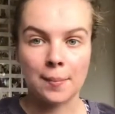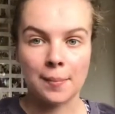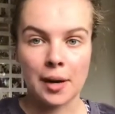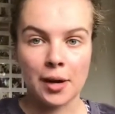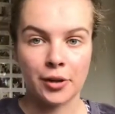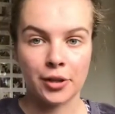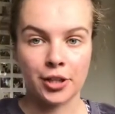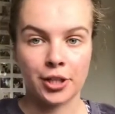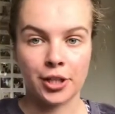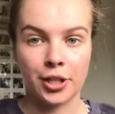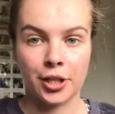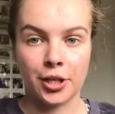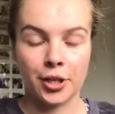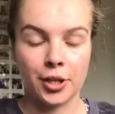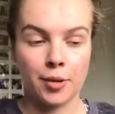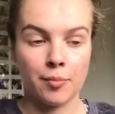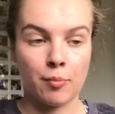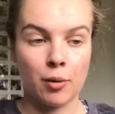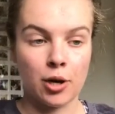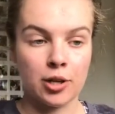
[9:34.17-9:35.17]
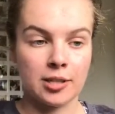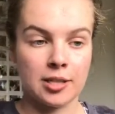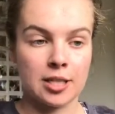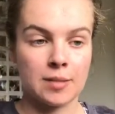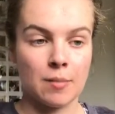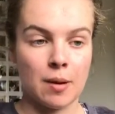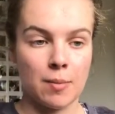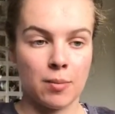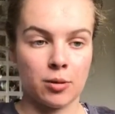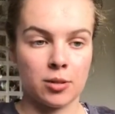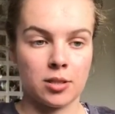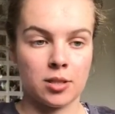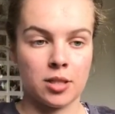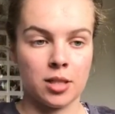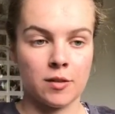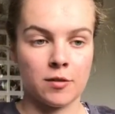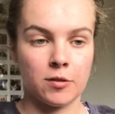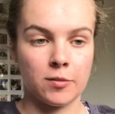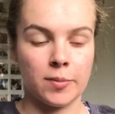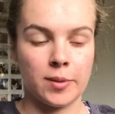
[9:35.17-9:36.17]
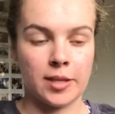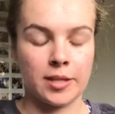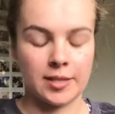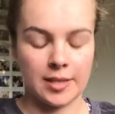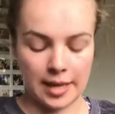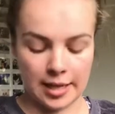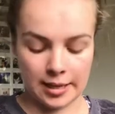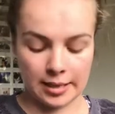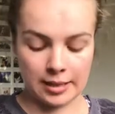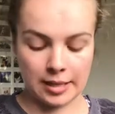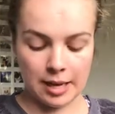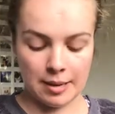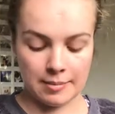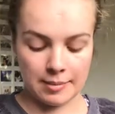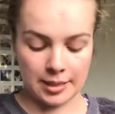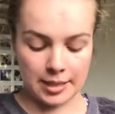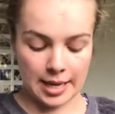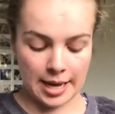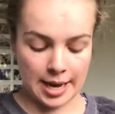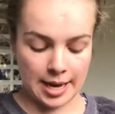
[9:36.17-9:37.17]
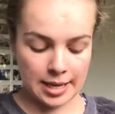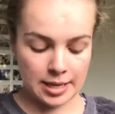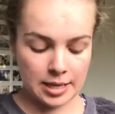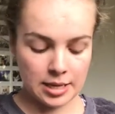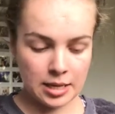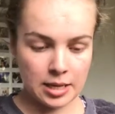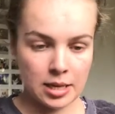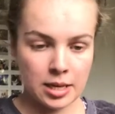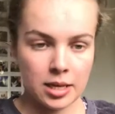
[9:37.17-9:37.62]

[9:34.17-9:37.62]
I'm now gonna process my positives for the second time today.